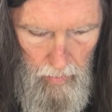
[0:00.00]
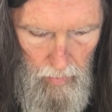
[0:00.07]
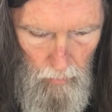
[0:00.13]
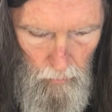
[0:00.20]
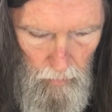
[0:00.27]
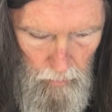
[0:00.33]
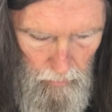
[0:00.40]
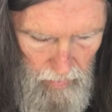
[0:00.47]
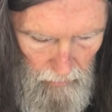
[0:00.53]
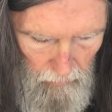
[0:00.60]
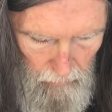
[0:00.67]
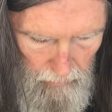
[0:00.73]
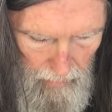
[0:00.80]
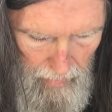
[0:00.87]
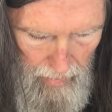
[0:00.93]
we'll mix
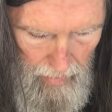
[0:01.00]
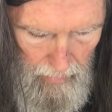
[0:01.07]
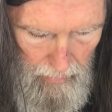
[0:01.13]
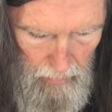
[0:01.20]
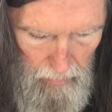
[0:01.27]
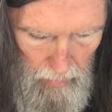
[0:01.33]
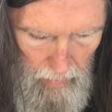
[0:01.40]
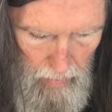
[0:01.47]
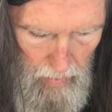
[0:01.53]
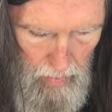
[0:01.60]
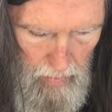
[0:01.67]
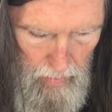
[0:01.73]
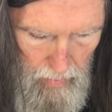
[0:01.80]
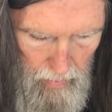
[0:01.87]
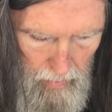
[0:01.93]
that in
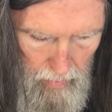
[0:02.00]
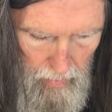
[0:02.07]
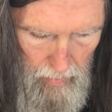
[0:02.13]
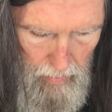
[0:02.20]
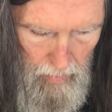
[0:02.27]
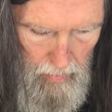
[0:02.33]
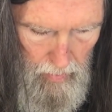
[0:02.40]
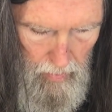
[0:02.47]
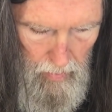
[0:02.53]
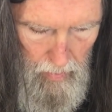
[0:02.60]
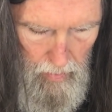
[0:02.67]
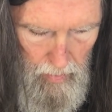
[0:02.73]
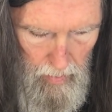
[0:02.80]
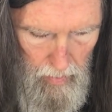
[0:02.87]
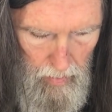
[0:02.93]
there.
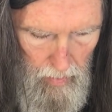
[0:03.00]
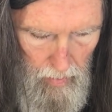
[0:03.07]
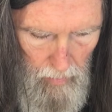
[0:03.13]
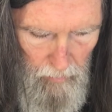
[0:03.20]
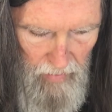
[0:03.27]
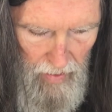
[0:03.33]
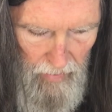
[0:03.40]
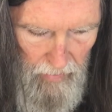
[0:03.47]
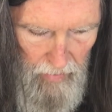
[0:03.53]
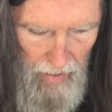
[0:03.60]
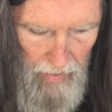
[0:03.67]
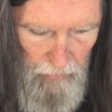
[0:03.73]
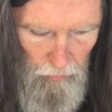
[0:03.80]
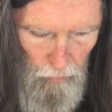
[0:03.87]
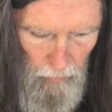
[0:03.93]
I'm not a
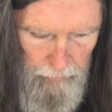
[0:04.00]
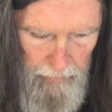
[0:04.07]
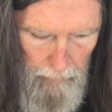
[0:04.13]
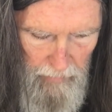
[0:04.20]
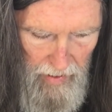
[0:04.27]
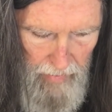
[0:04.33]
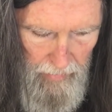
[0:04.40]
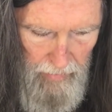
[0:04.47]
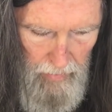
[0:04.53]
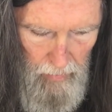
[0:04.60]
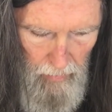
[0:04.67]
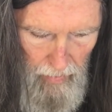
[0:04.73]
natural tomato eater.